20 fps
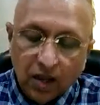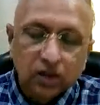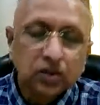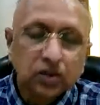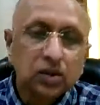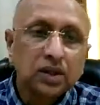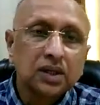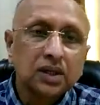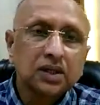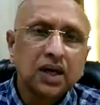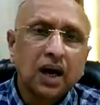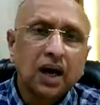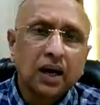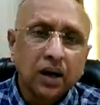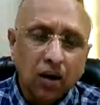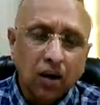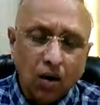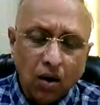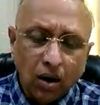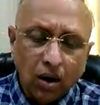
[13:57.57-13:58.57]
So these
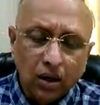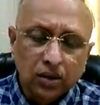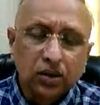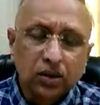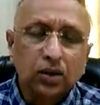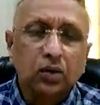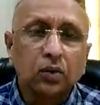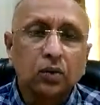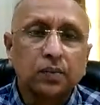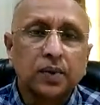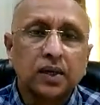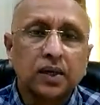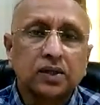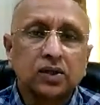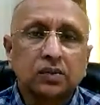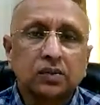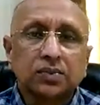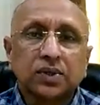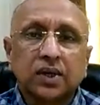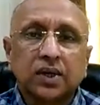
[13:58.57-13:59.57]
are all the
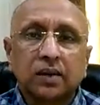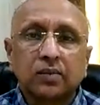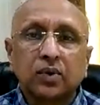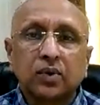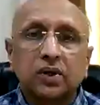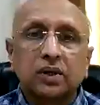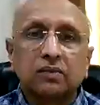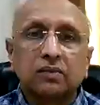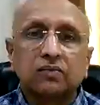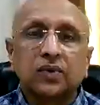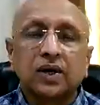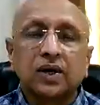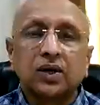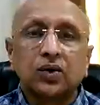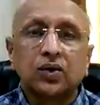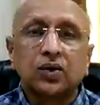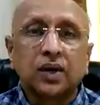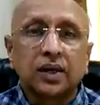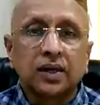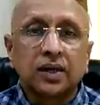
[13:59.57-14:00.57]
rubrics of stramonium where
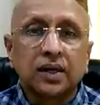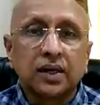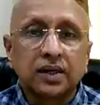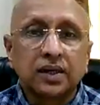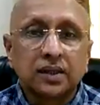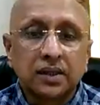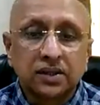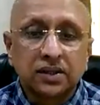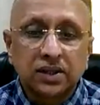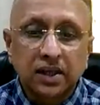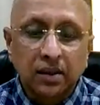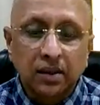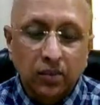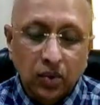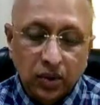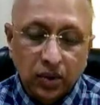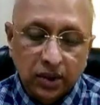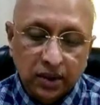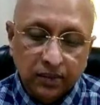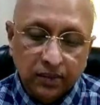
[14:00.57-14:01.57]
you can get the
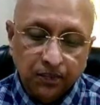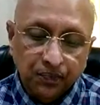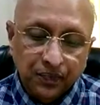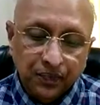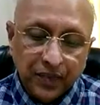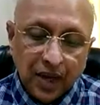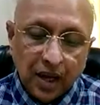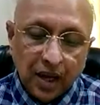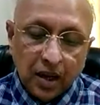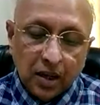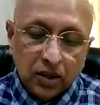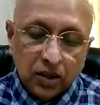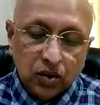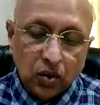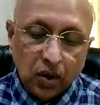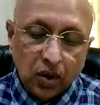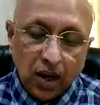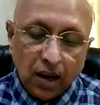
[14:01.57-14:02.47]
stramonium. So